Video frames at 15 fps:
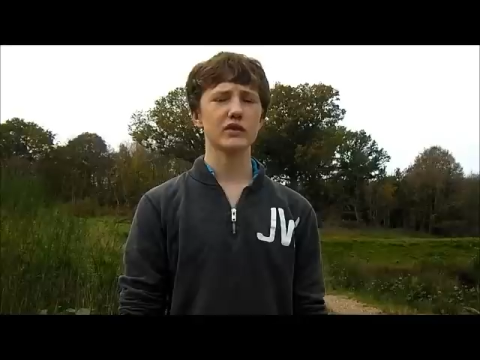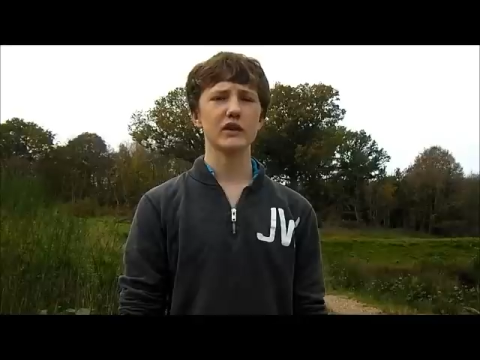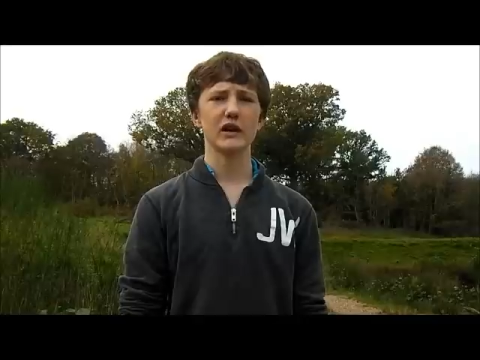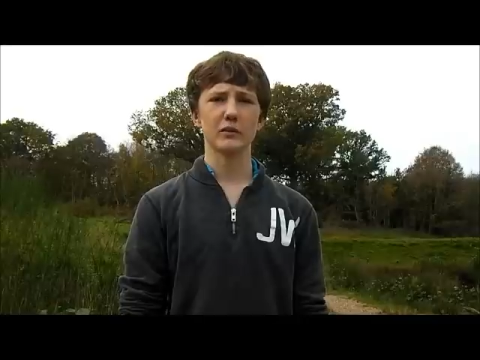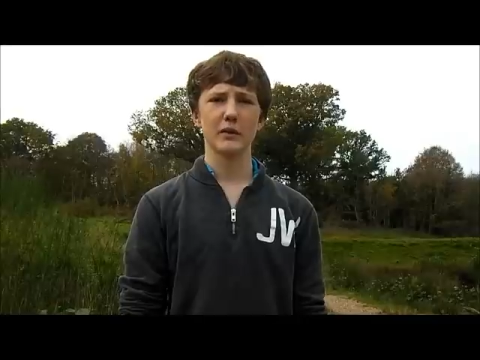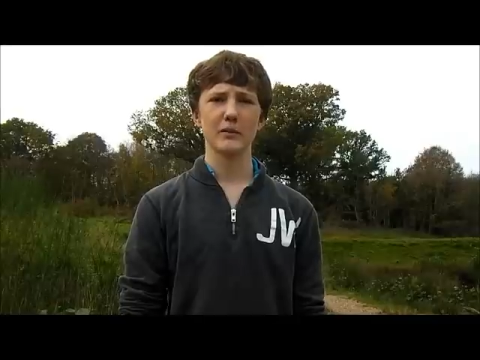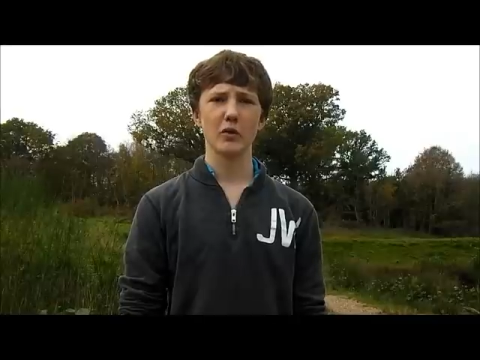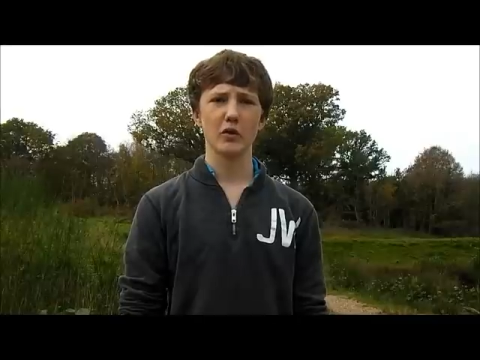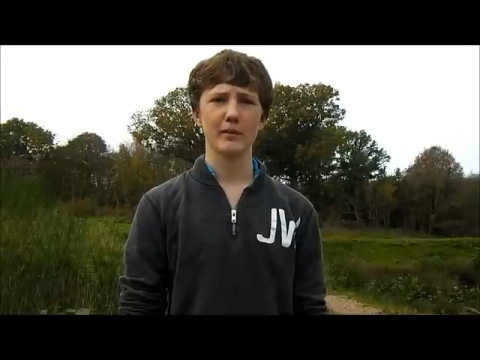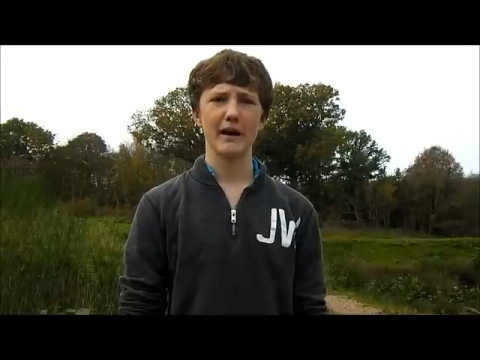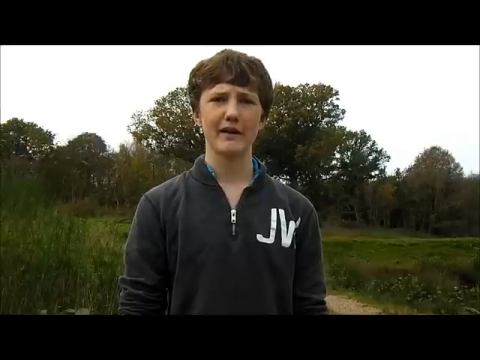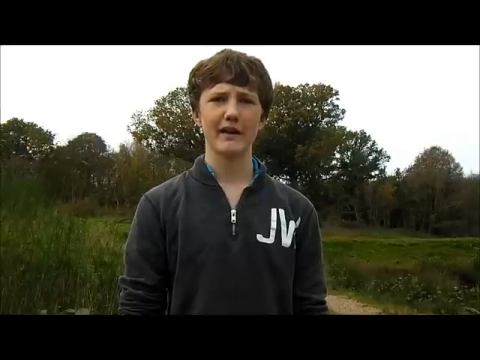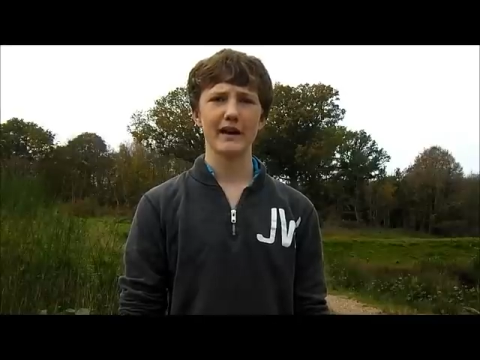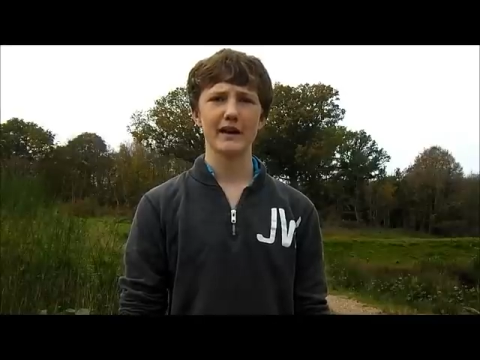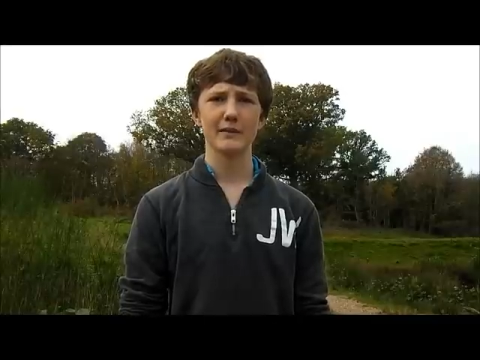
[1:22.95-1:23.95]
to you a little bit more
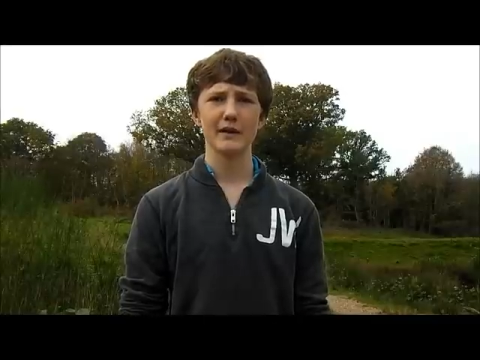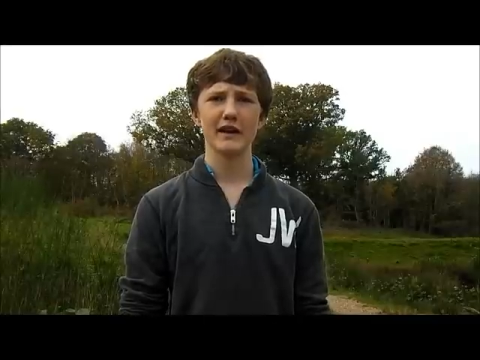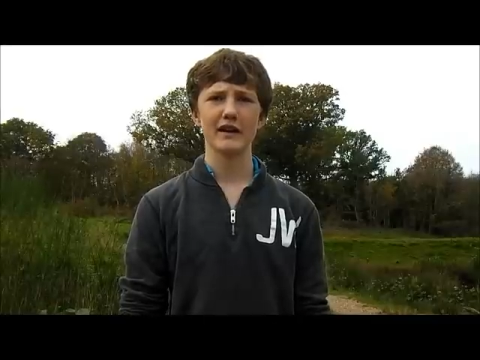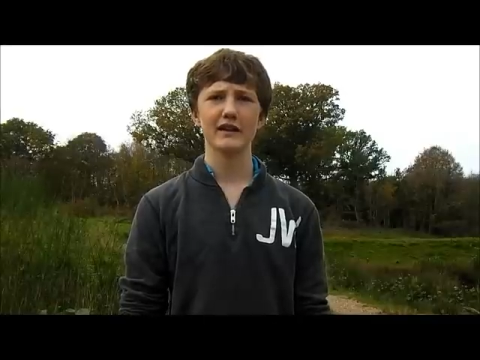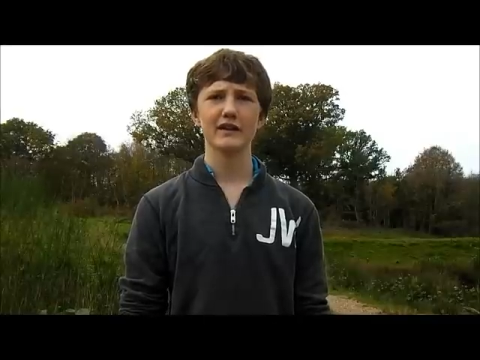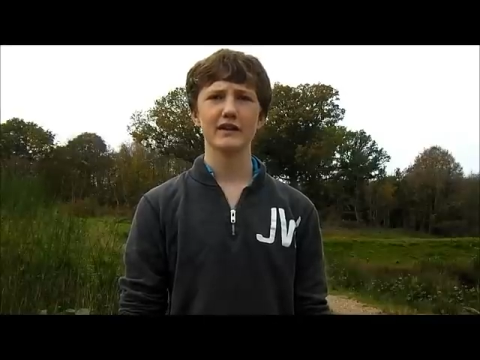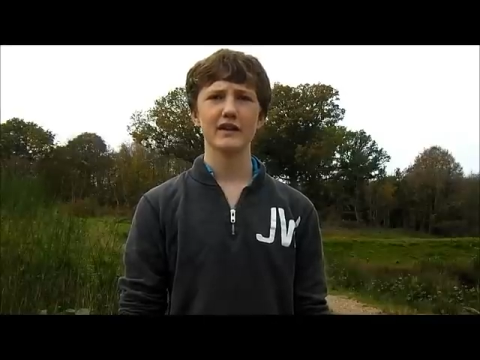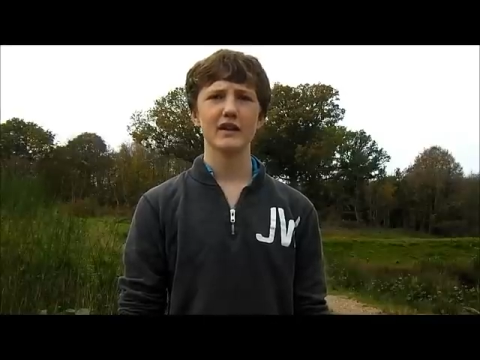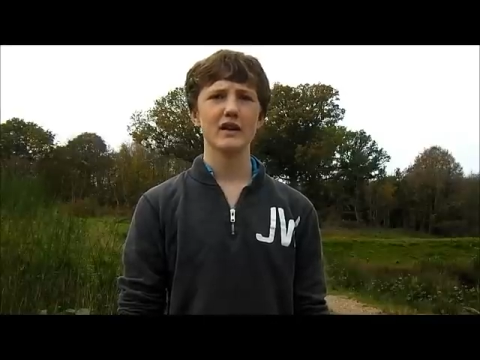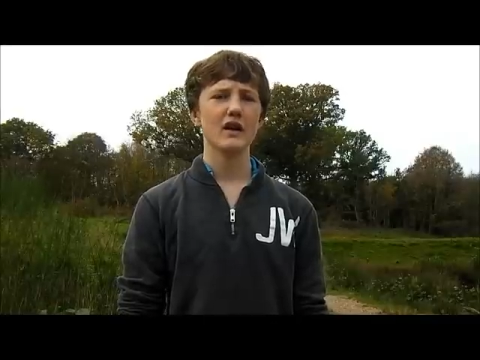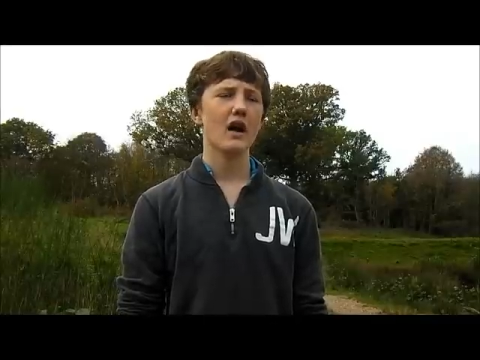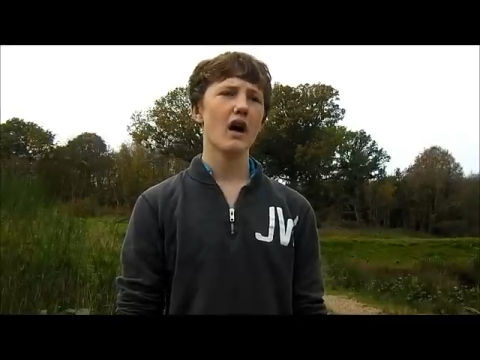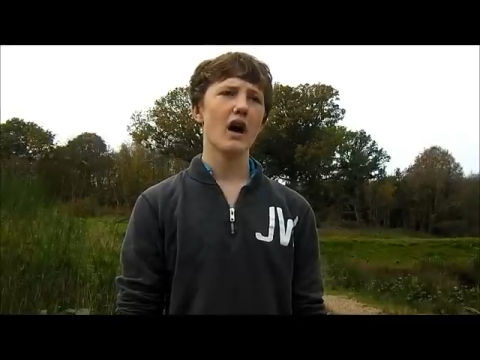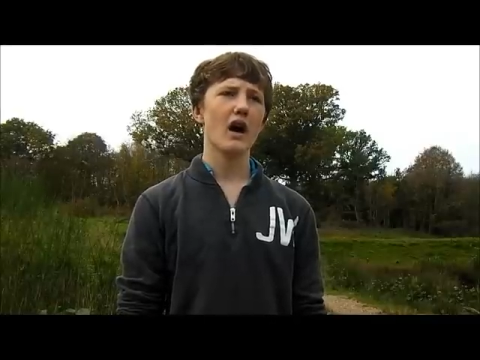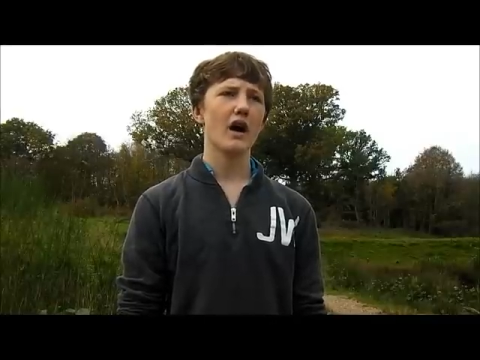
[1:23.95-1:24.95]
about that in a minute.
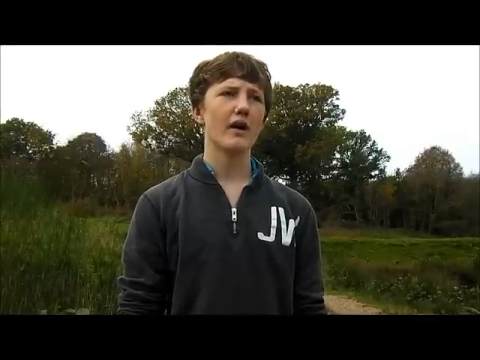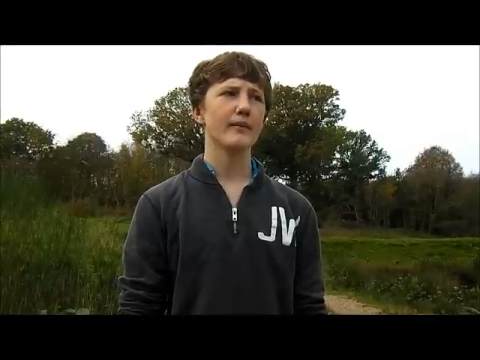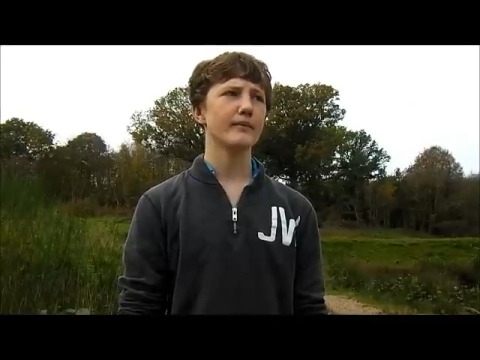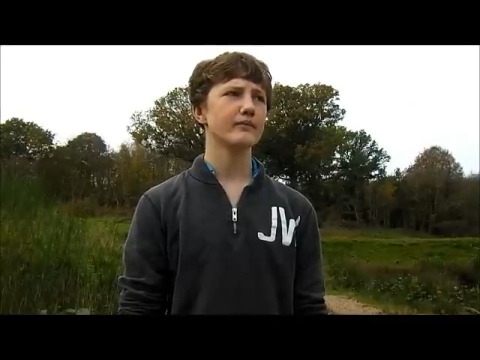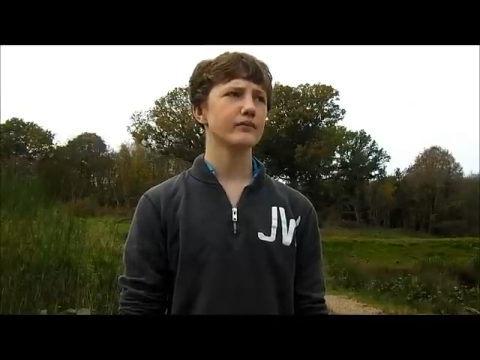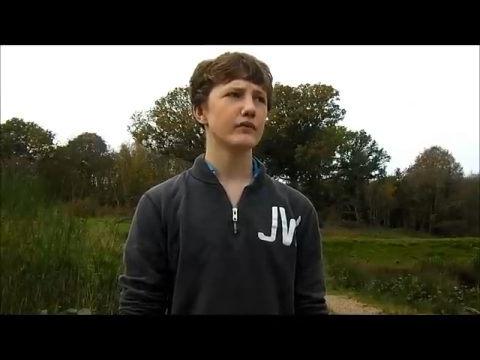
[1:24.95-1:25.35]
But